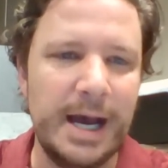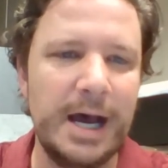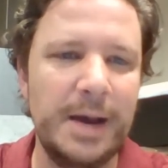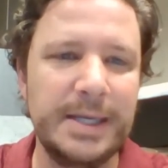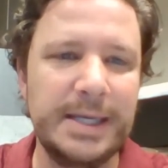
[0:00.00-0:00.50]

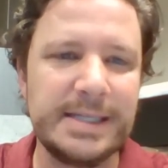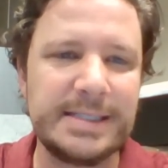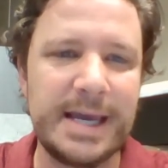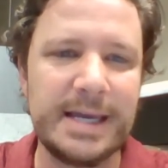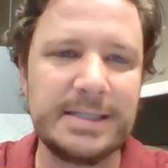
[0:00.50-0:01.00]
Um,
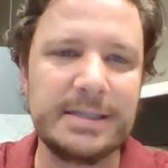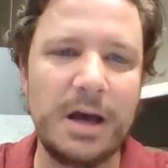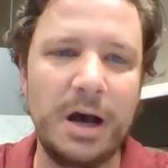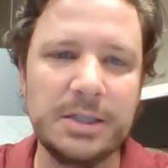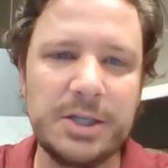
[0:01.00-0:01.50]
ESS is
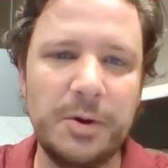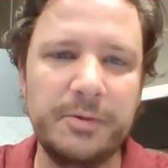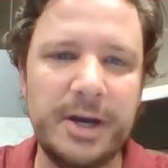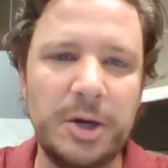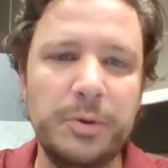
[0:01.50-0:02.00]
also
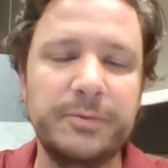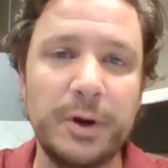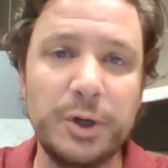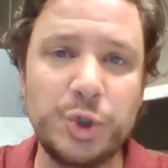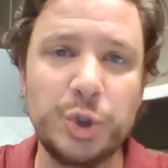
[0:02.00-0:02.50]
available
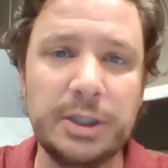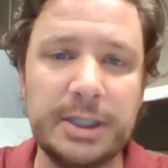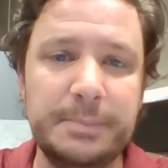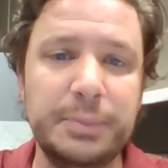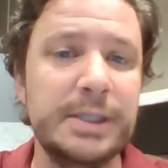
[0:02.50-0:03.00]

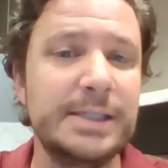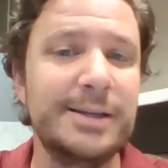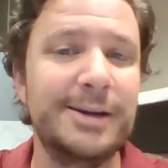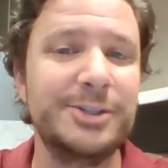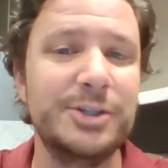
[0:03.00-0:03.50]
virtually. Please
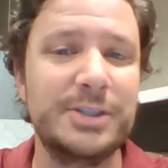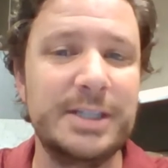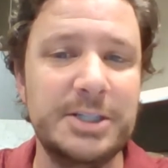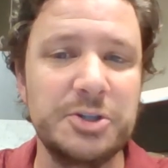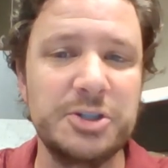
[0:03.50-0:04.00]
talk to your
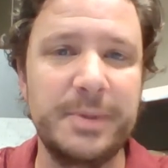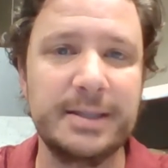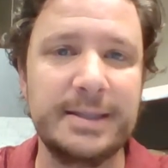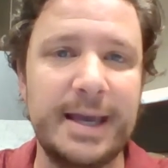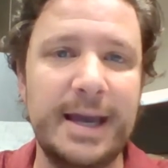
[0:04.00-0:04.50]
teachers
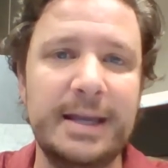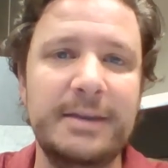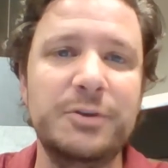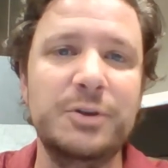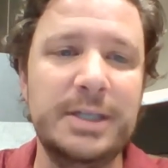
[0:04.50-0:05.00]
about that.
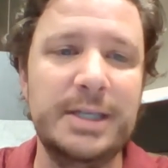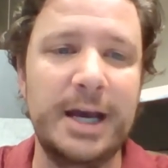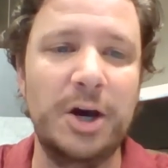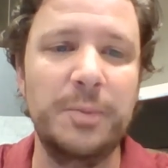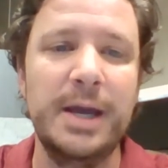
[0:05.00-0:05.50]
If you need
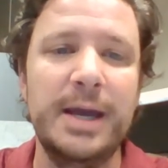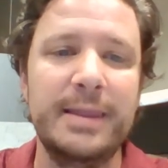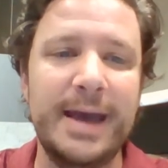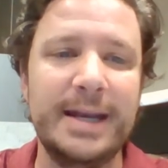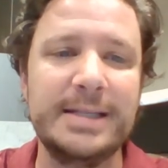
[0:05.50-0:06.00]
help,
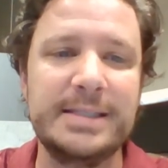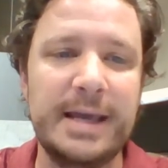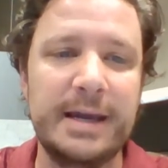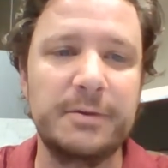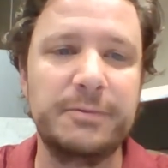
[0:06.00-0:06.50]
that is
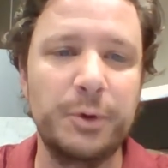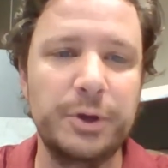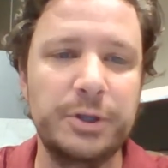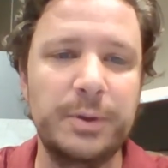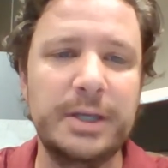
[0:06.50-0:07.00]
there
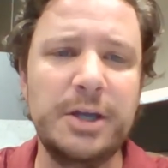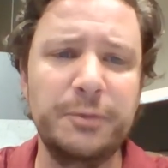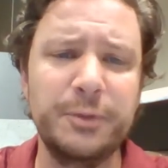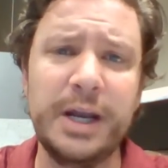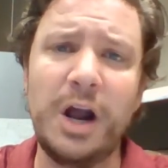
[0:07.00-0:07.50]
for you. And
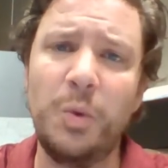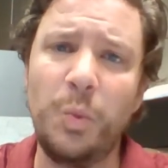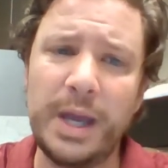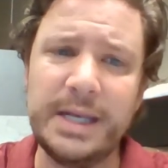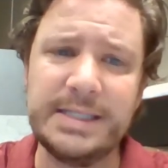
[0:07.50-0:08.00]
don't forget
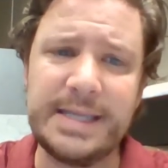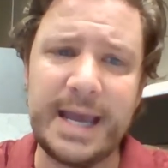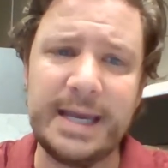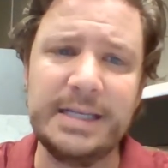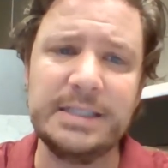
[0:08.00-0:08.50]
on
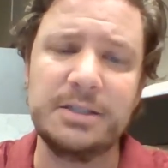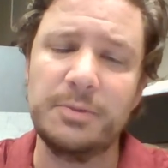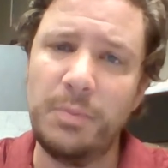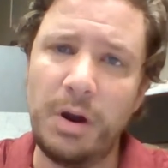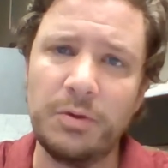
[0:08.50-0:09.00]
Wednesdays,
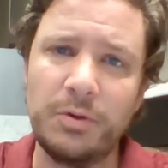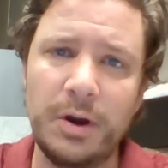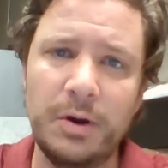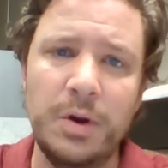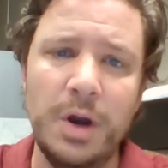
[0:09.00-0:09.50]

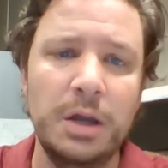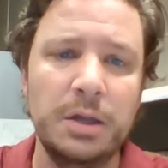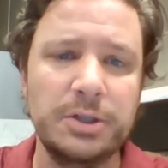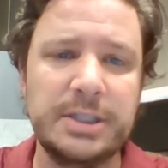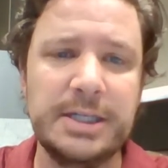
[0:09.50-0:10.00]
tomorrow,
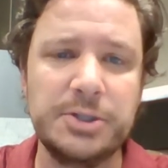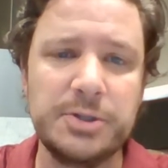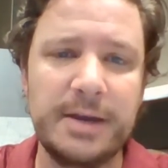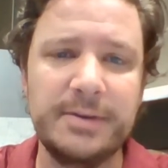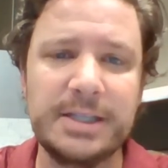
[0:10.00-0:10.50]
your
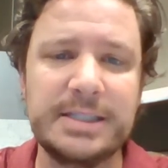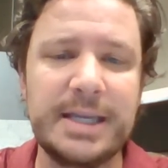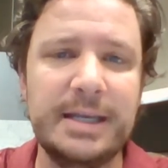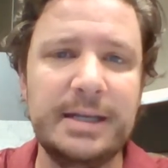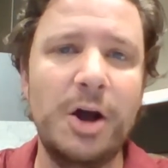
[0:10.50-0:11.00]
teachers have
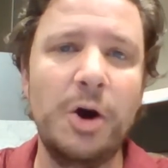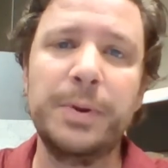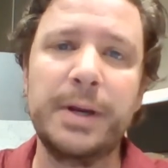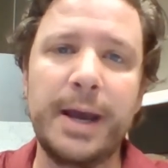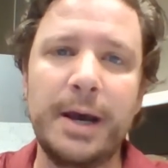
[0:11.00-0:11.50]
extended
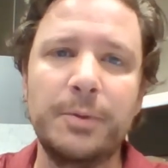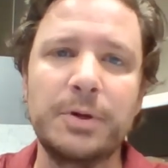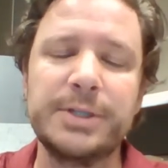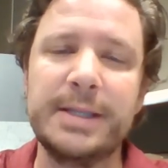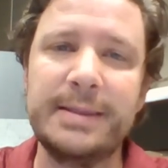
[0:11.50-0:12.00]
open
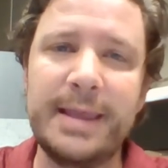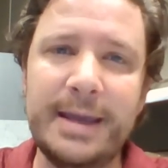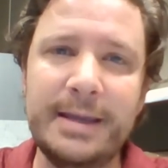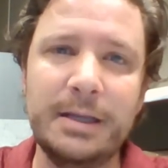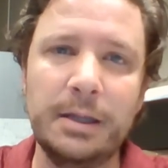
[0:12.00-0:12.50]
hours and
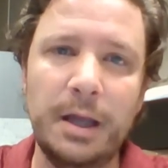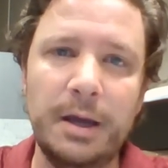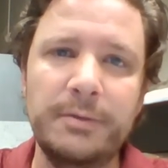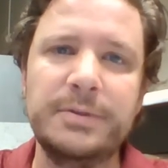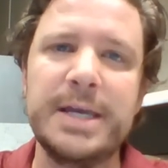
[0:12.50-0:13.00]
they
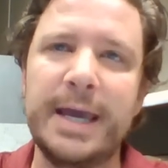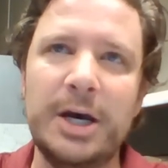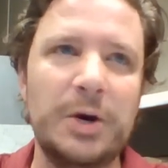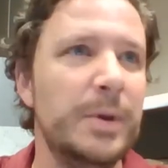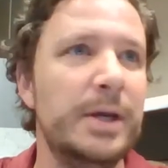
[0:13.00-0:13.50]
love to
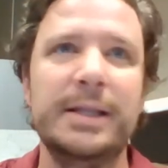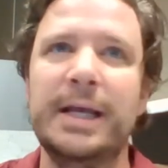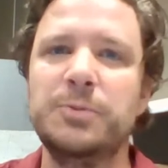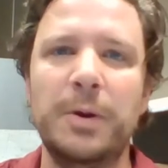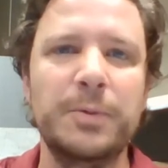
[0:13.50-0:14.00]
help.
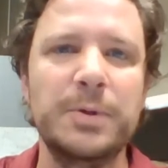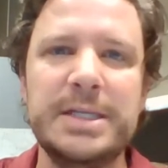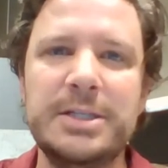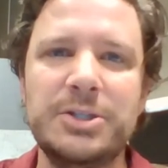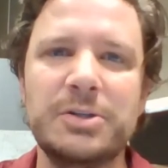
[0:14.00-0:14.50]
That's why we're
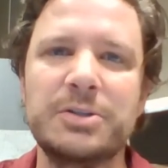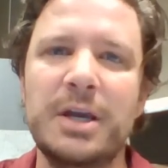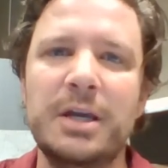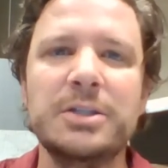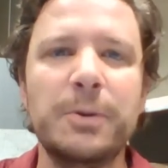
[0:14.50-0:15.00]
teachers.
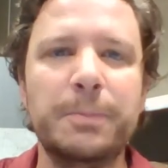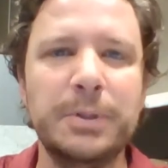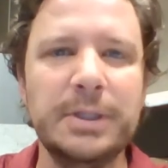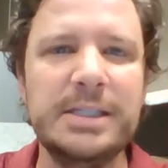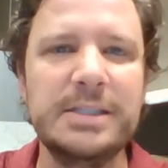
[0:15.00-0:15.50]
So
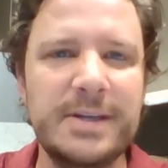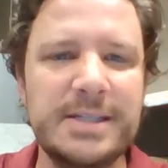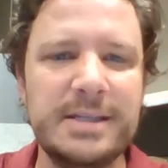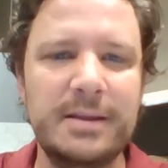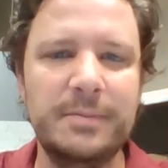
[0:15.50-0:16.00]
please
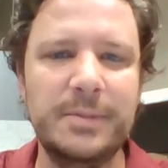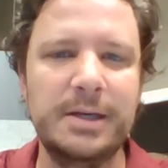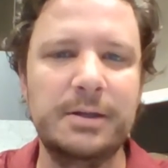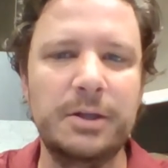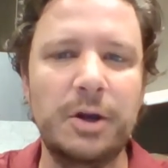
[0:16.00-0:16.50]
visit them
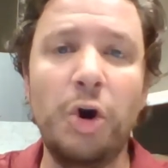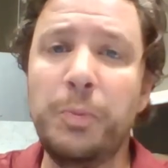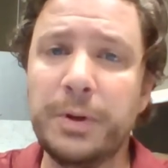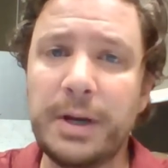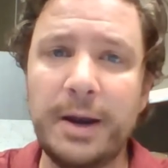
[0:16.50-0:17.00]
during their
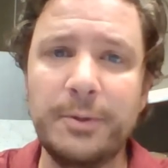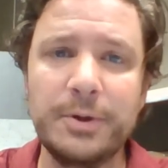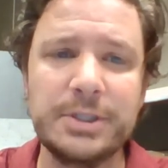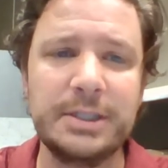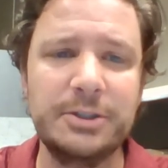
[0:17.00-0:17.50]
open
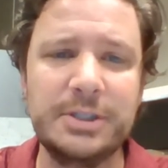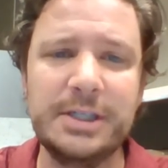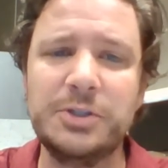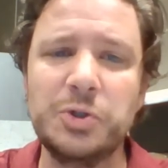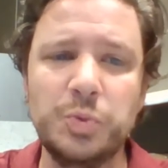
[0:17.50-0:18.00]
hours and your
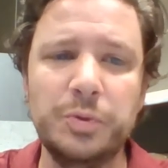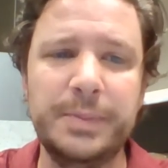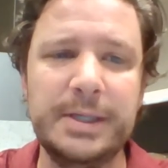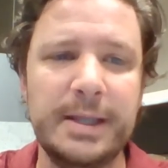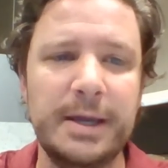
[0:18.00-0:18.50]
teachers will
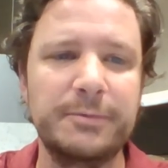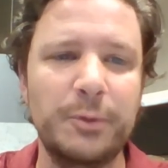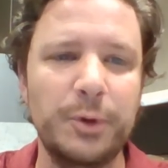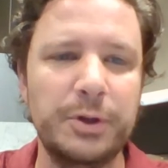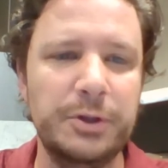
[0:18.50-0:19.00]
be there
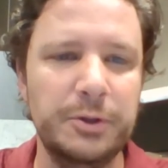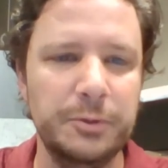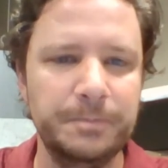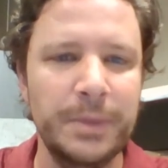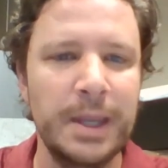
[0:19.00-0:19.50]
for you.